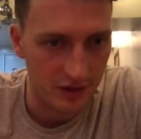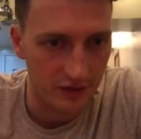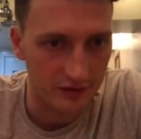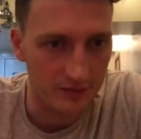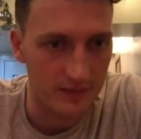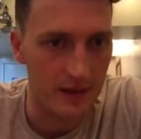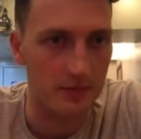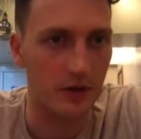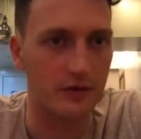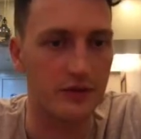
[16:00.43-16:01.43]
off
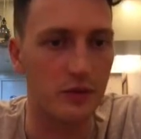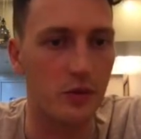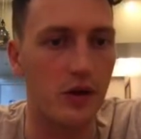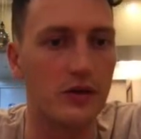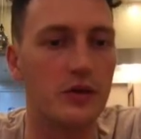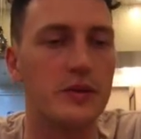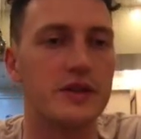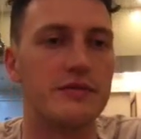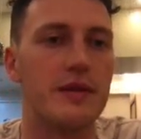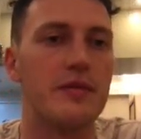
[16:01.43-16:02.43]
map of the world, which
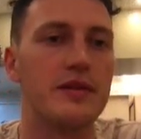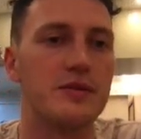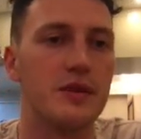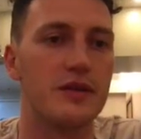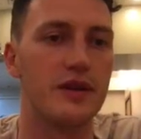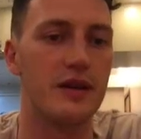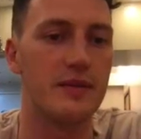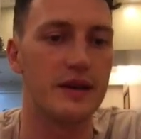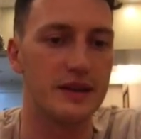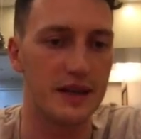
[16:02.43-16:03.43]
you remember is one of our
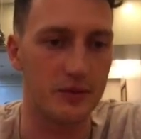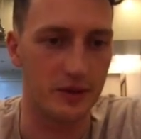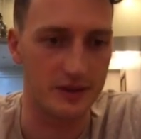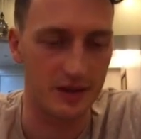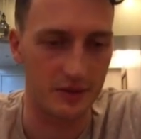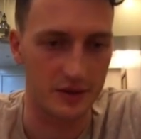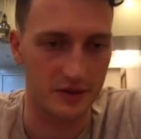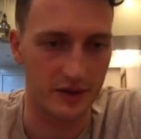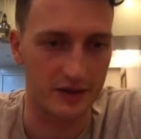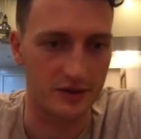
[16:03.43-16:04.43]
main keywords that we're
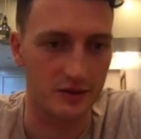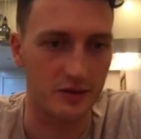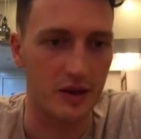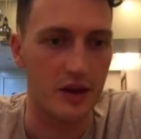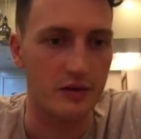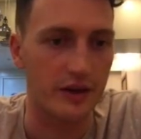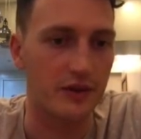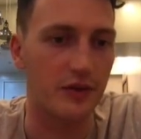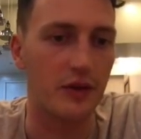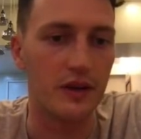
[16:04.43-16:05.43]
trying to
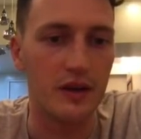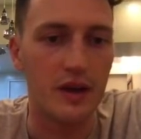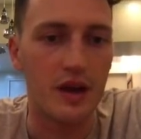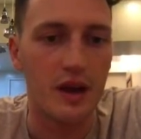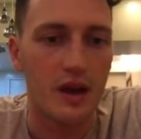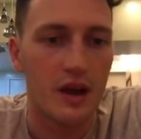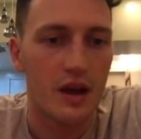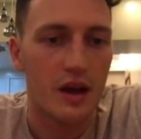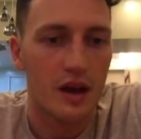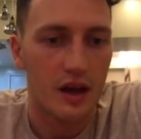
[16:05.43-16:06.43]
rank for.
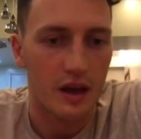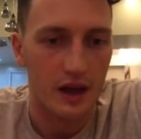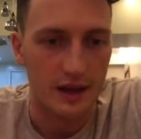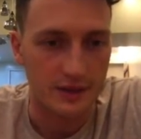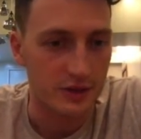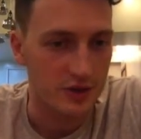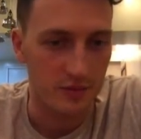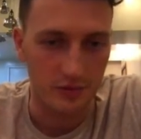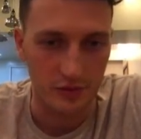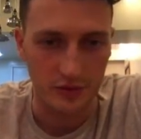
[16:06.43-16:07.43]
Search
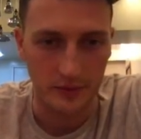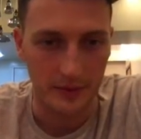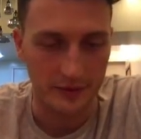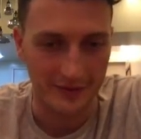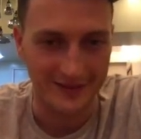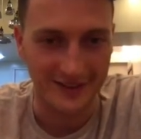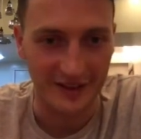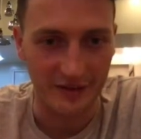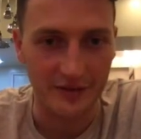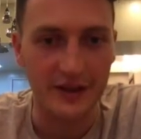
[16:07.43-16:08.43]
term broad, we went through that in
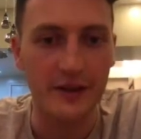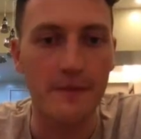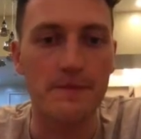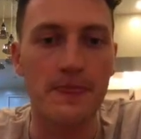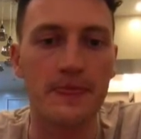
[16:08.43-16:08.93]
another video.